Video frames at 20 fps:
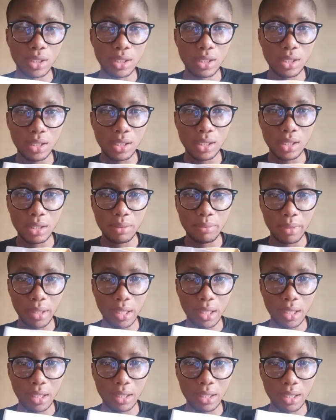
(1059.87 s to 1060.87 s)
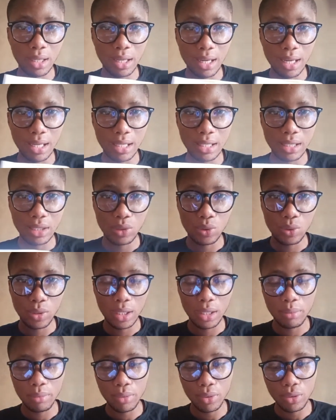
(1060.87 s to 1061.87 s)
this in my class
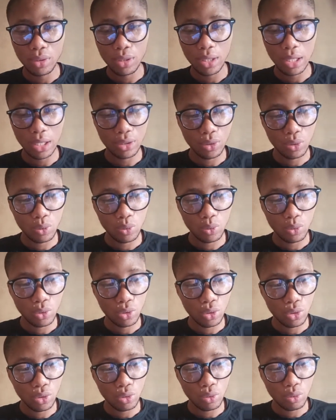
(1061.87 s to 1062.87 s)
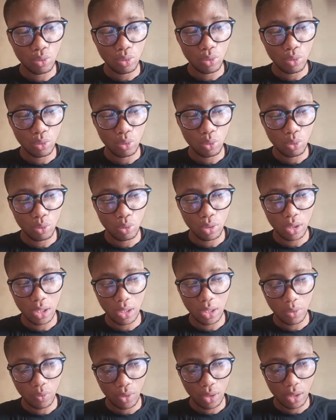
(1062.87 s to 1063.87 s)
today, but I just want to
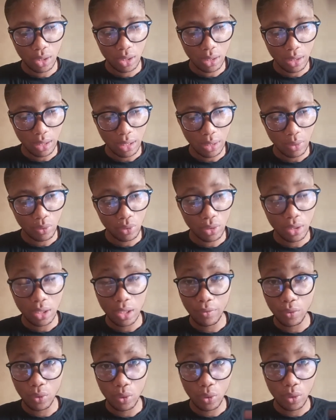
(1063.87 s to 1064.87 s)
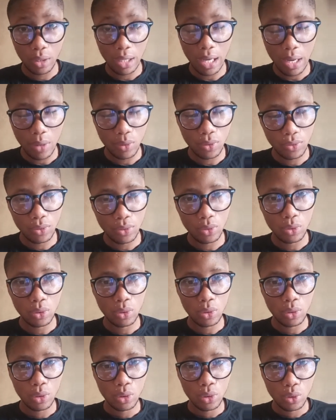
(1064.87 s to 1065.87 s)
give you out
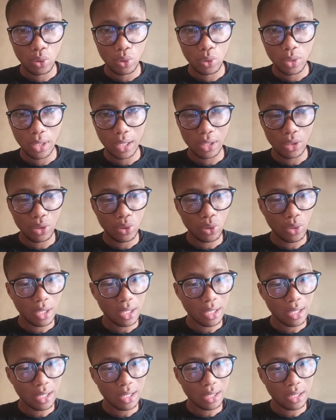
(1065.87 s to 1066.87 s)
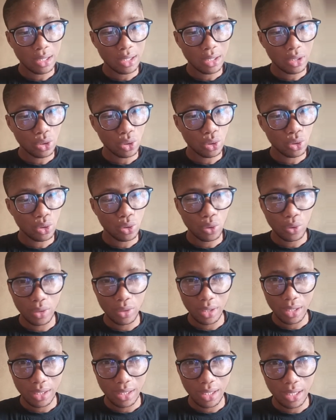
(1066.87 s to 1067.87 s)
so that you can just
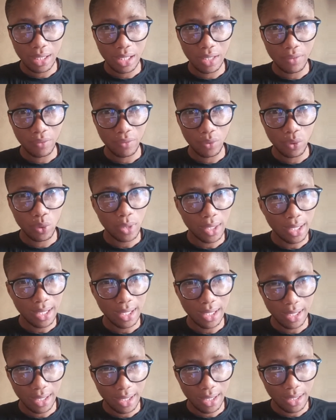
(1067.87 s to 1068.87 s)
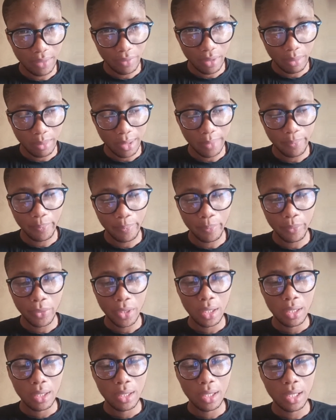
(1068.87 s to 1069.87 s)
understand if you are a layer farmer.
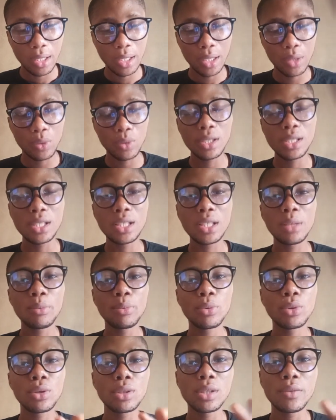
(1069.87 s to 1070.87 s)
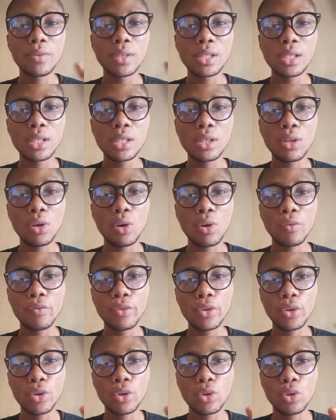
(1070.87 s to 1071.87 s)
Now, calculating the productivity
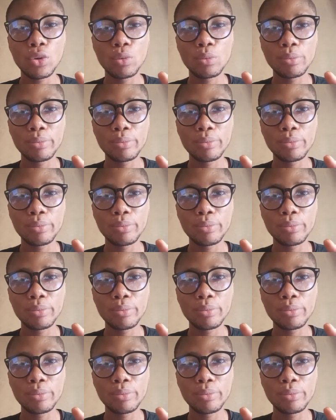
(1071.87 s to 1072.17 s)
of your